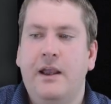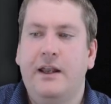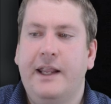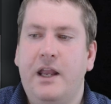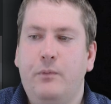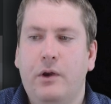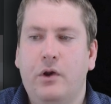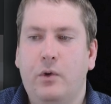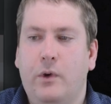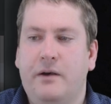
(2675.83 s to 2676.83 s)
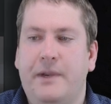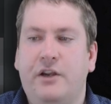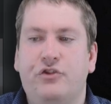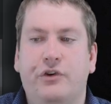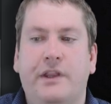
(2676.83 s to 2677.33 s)
And again, we are going to want to
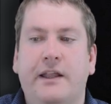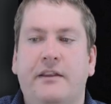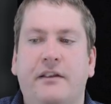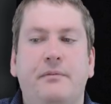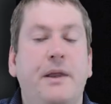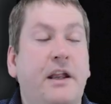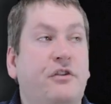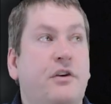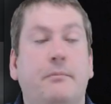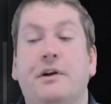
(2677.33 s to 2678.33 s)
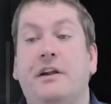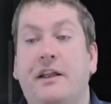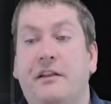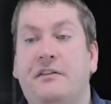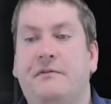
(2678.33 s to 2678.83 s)
make sure that this page number
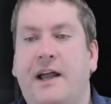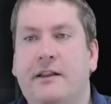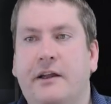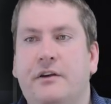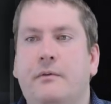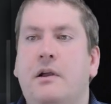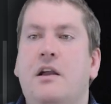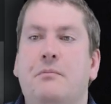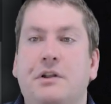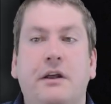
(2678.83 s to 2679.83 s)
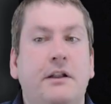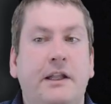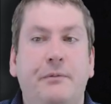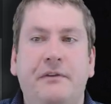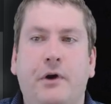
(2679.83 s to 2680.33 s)
is valid. But
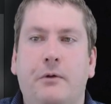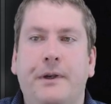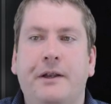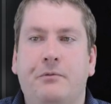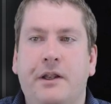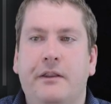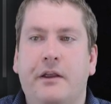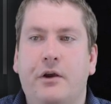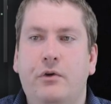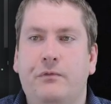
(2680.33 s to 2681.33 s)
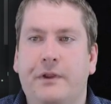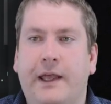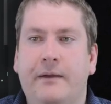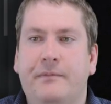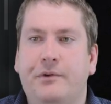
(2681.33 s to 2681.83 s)
luckily, we've already written the code for
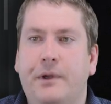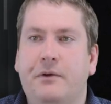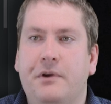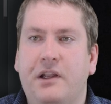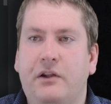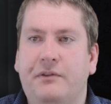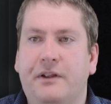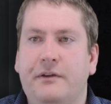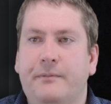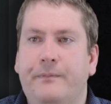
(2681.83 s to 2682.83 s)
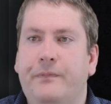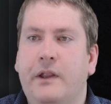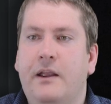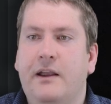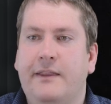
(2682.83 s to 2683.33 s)
that, so we can reuse it.
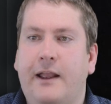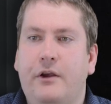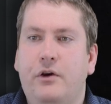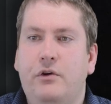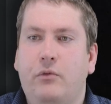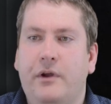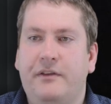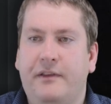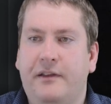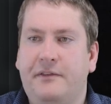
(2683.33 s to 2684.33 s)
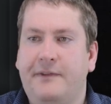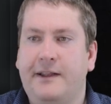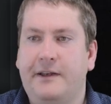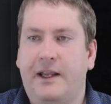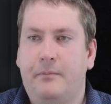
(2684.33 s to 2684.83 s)
And that code was this
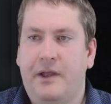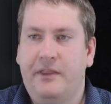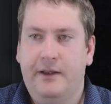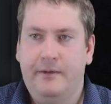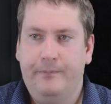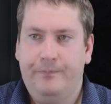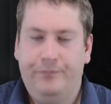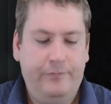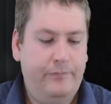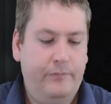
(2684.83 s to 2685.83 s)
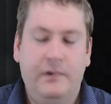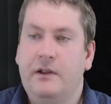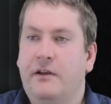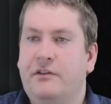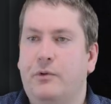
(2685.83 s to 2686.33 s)
validate method.
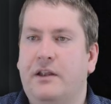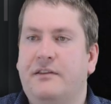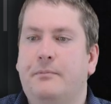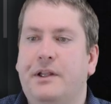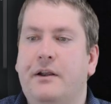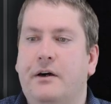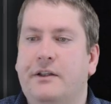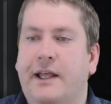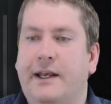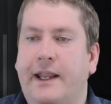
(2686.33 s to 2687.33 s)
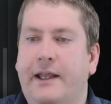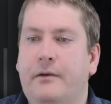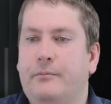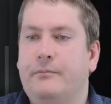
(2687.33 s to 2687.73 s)
So we can simply call that again.